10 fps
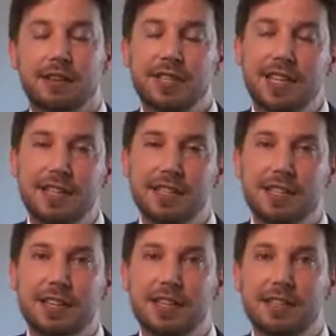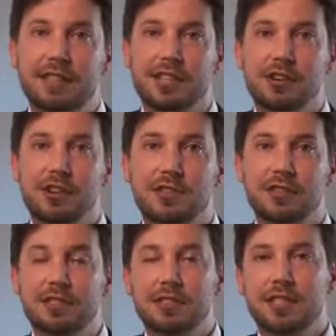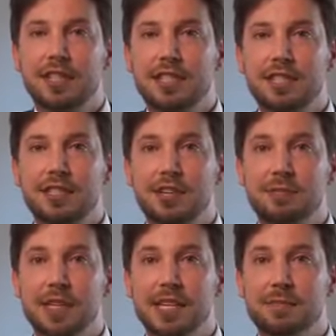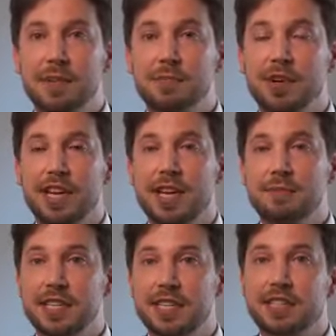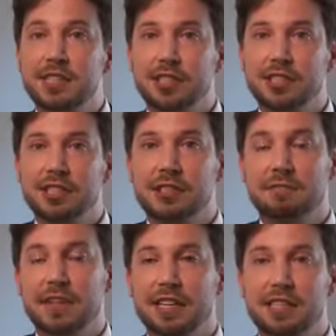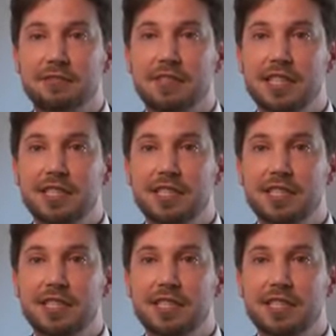On the other side, the cons, this is going to need a bit more ambidextrous activity.